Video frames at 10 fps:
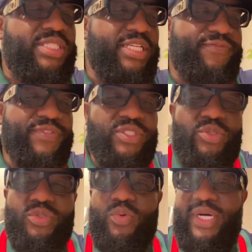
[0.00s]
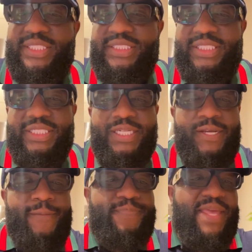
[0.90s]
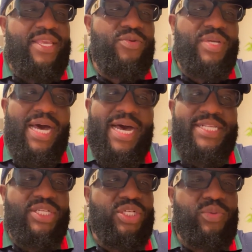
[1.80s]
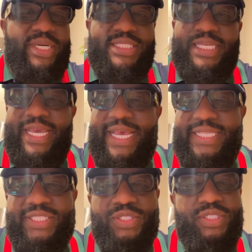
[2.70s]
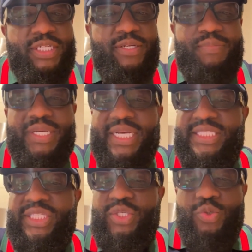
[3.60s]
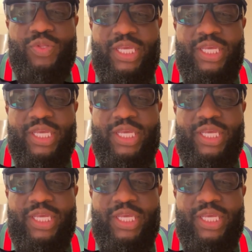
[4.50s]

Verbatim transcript: difficult question that you guys are going to answer, because you